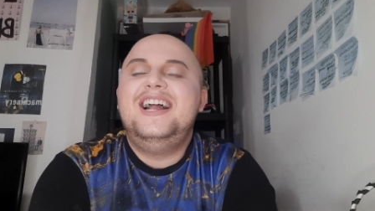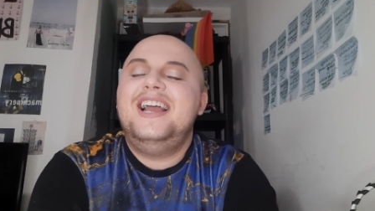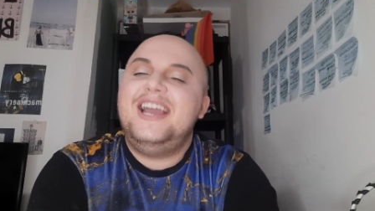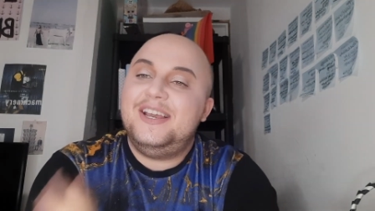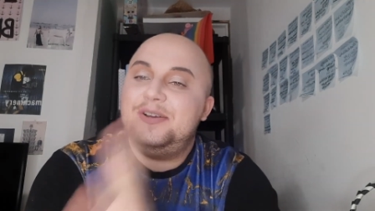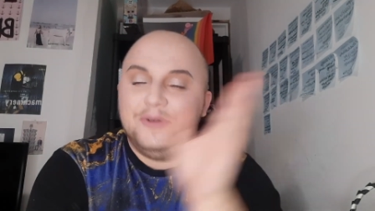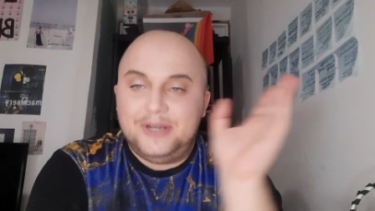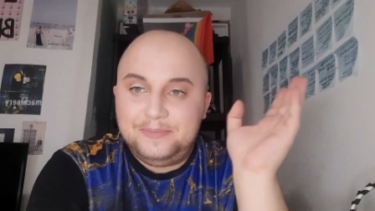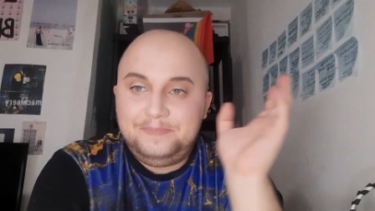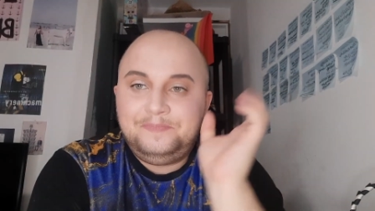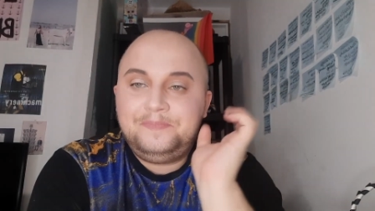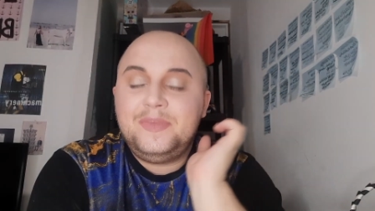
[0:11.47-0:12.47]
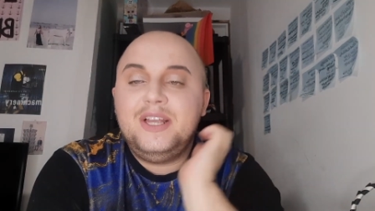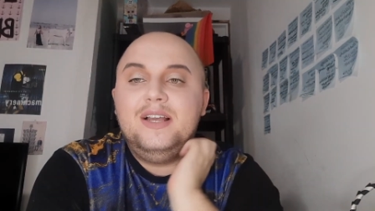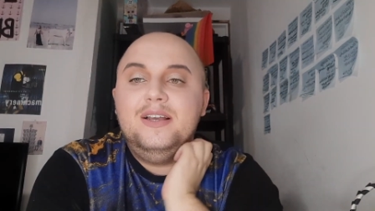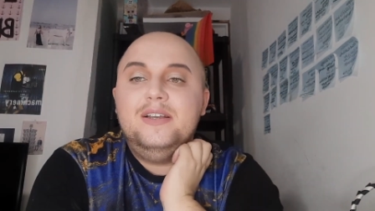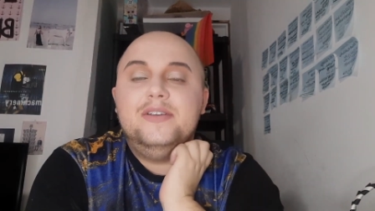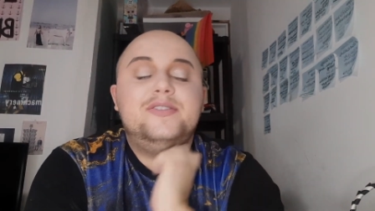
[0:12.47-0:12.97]
Anyway,
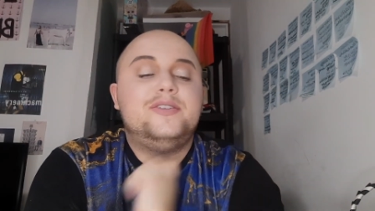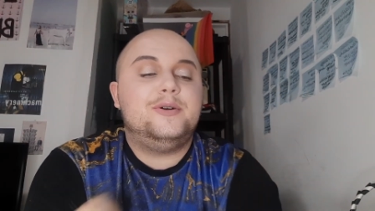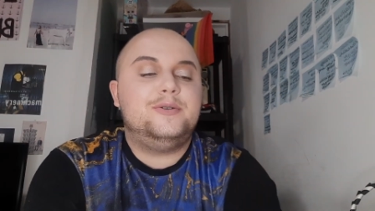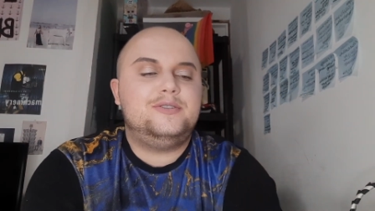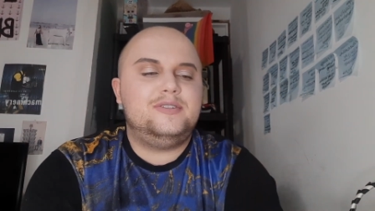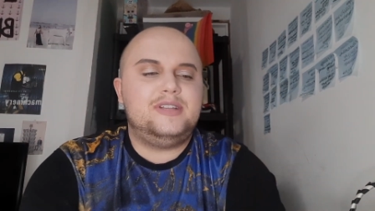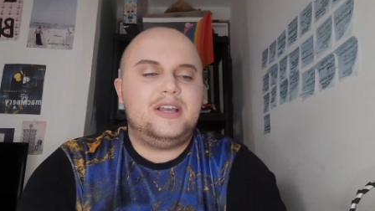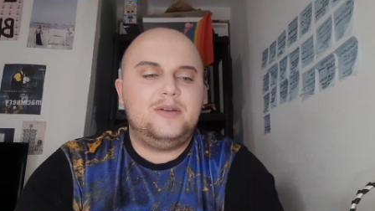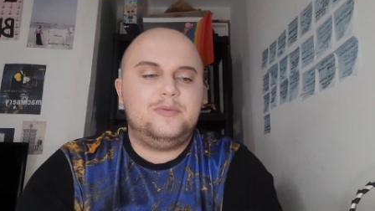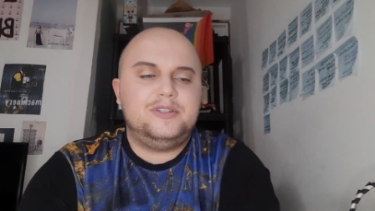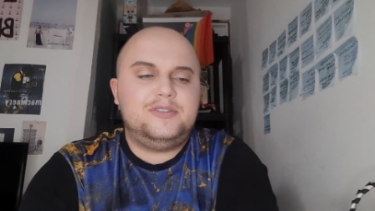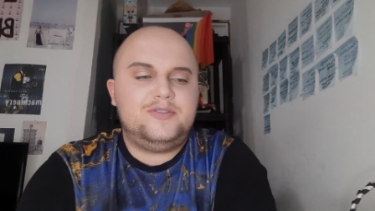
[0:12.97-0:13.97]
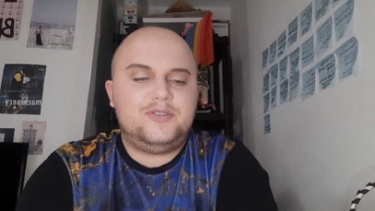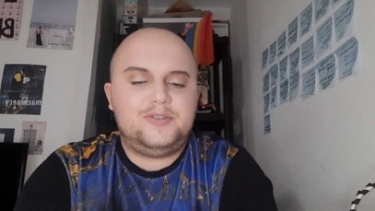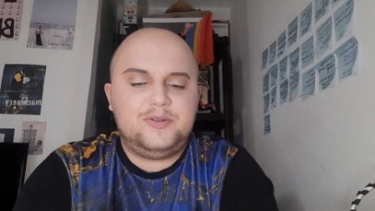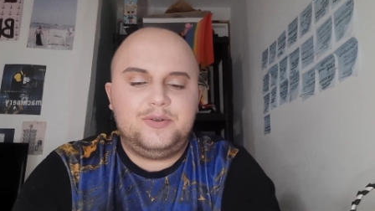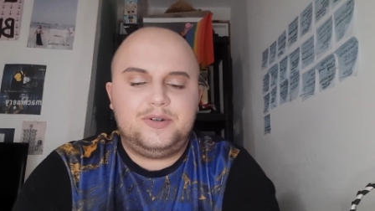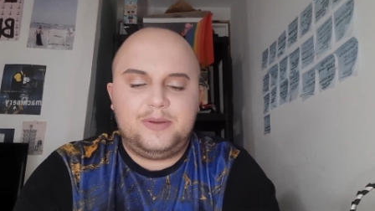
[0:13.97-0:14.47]
so today I wanted to
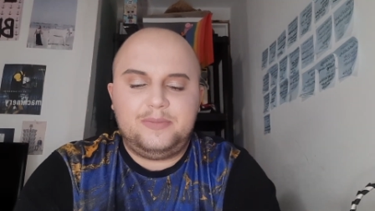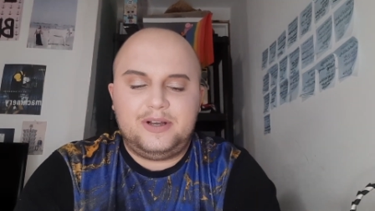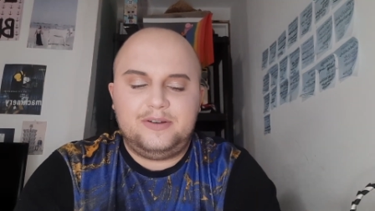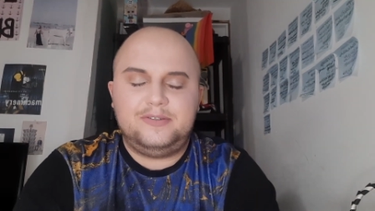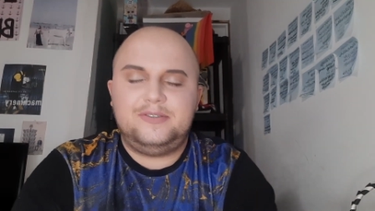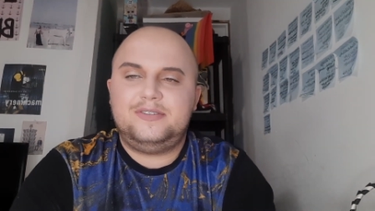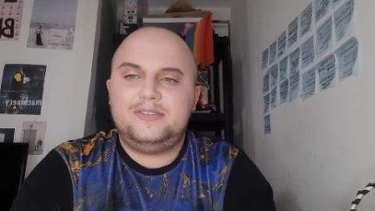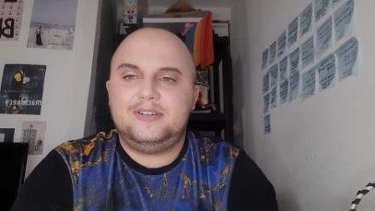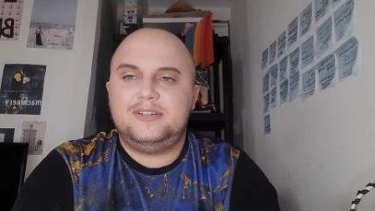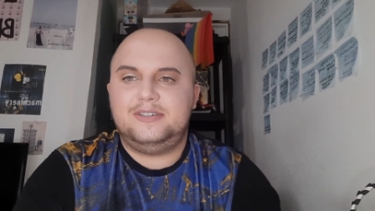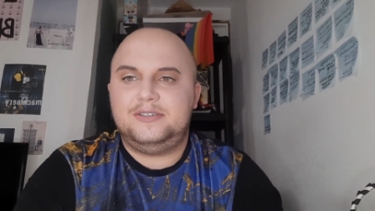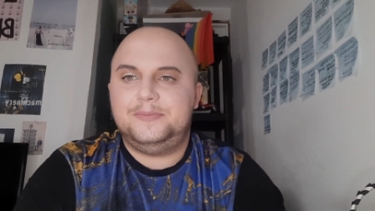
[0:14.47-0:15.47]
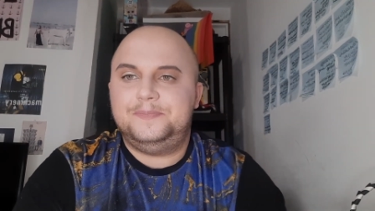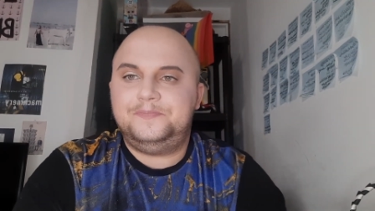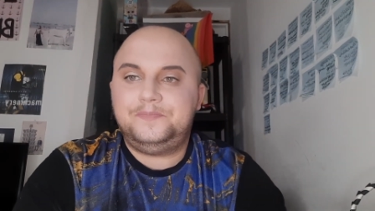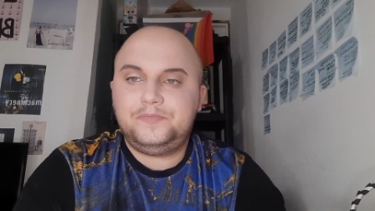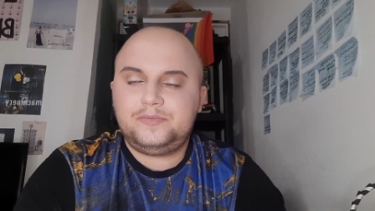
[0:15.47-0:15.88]
talk about um,